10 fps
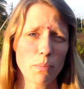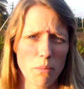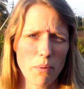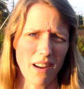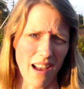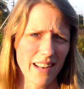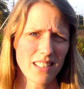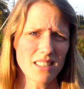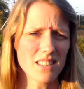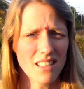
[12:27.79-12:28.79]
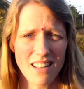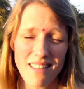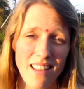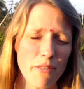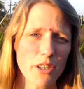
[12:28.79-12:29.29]
proper guidance.
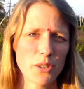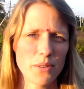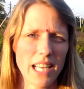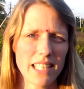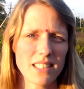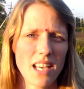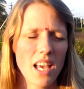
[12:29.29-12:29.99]
Never do that.